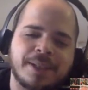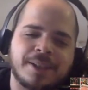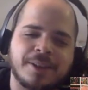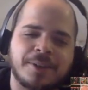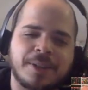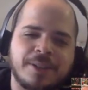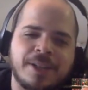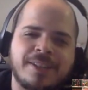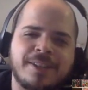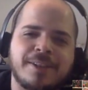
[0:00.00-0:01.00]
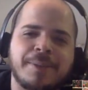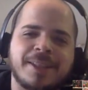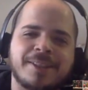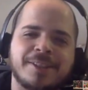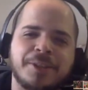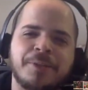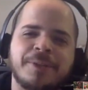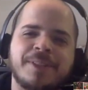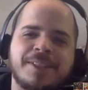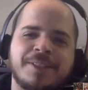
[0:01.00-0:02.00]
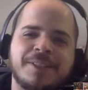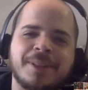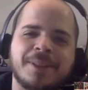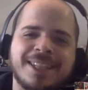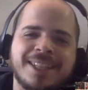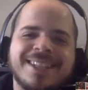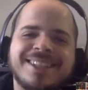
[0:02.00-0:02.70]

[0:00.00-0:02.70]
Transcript: Monday go, Did you guys hear about this new 52 thing?